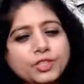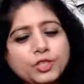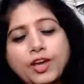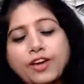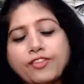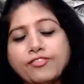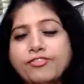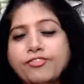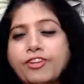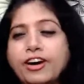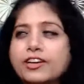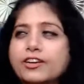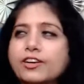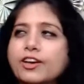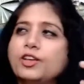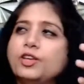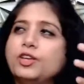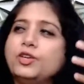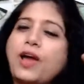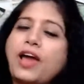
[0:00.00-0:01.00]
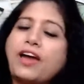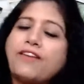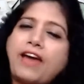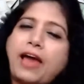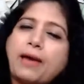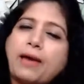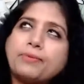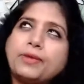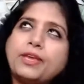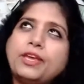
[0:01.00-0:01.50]
You have work, you are
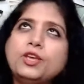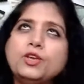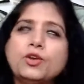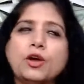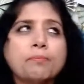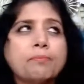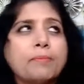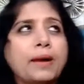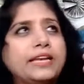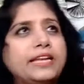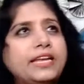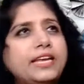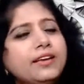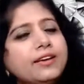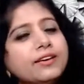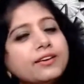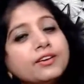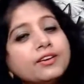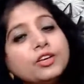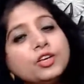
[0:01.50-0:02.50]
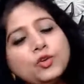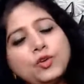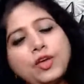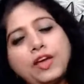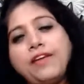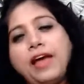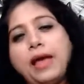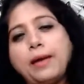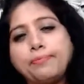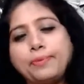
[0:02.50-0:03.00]
happy. Your money,
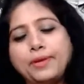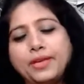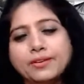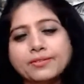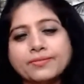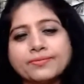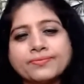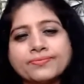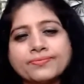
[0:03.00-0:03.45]
you are happy.